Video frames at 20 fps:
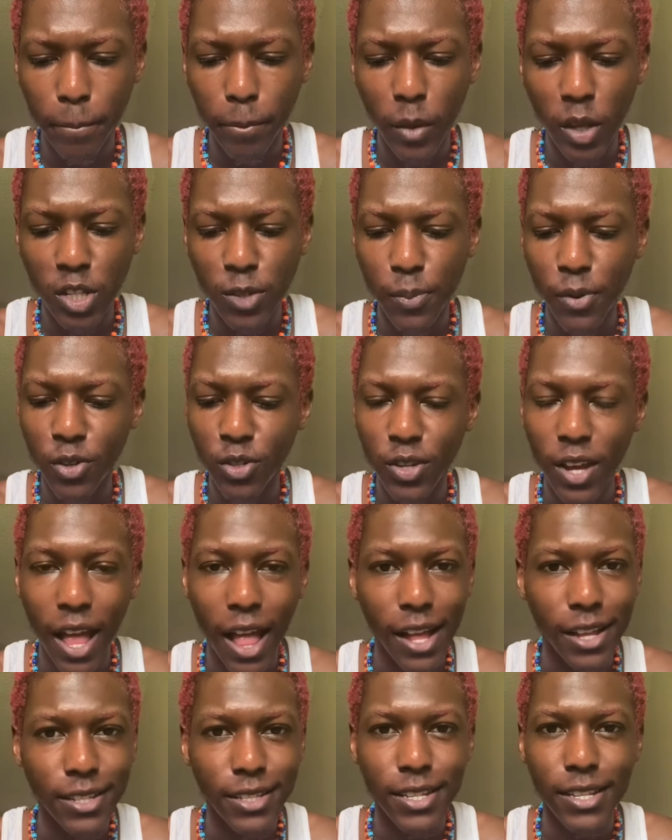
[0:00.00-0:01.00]

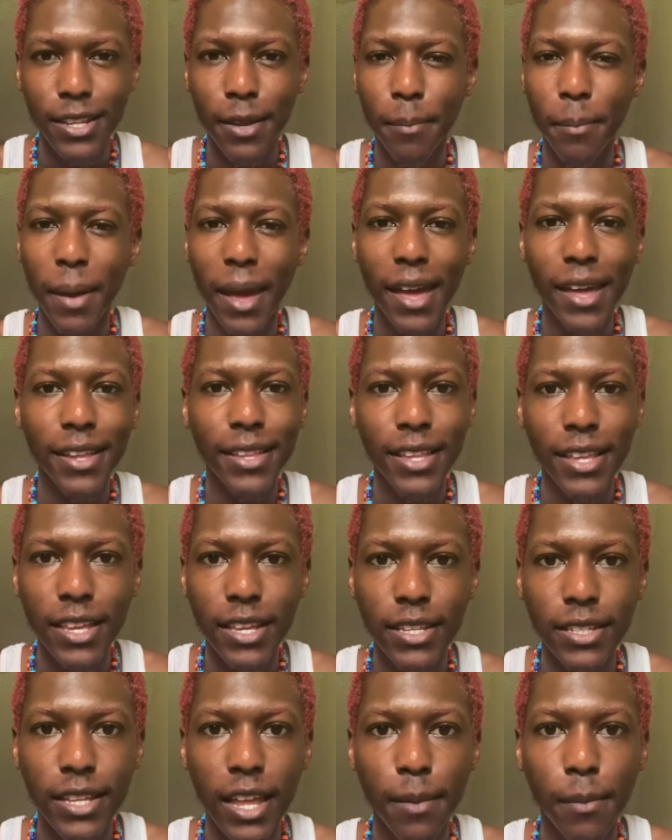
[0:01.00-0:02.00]
spirituality, the main
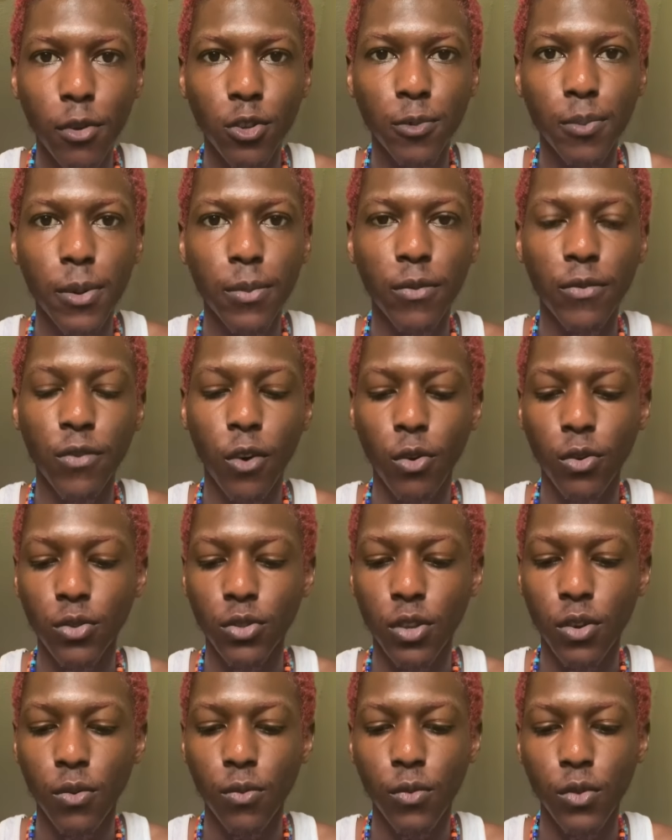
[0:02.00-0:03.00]
things that most people focus
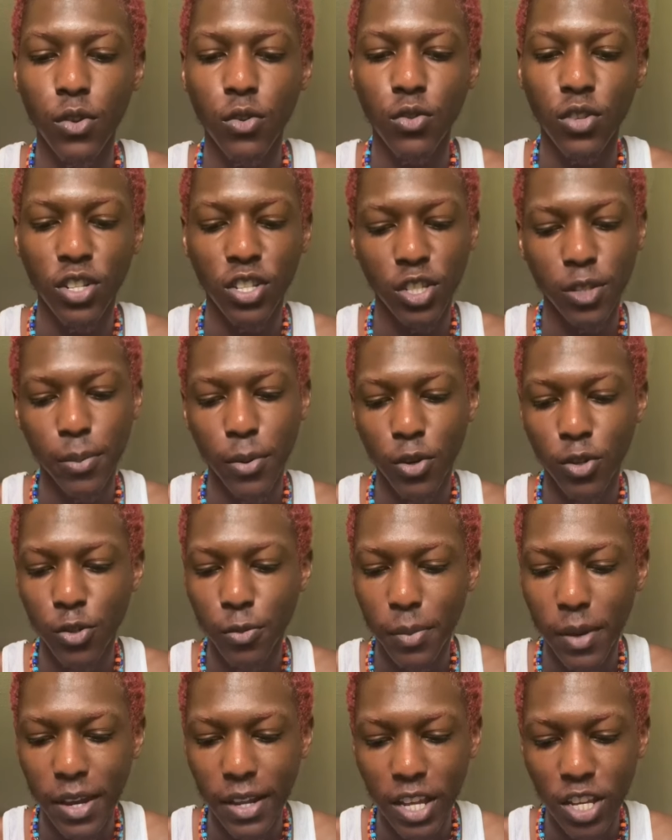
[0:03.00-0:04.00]
on when you're just a spiritual
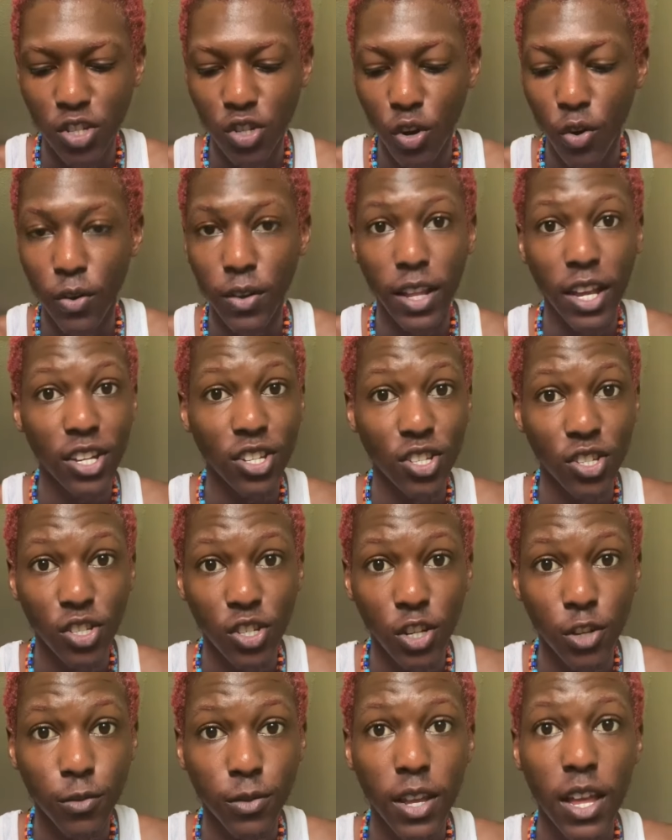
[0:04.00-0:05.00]
being is your
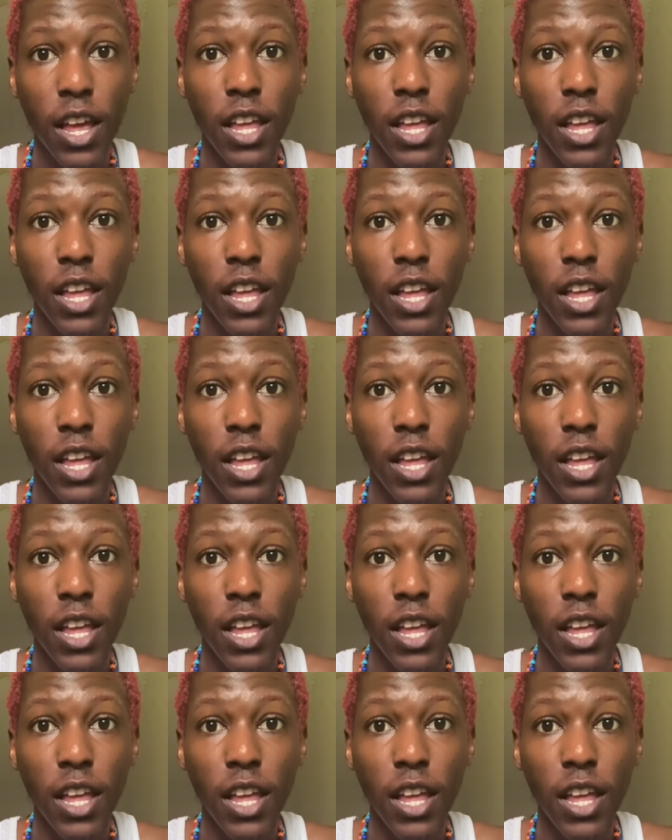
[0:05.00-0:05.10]
relationships.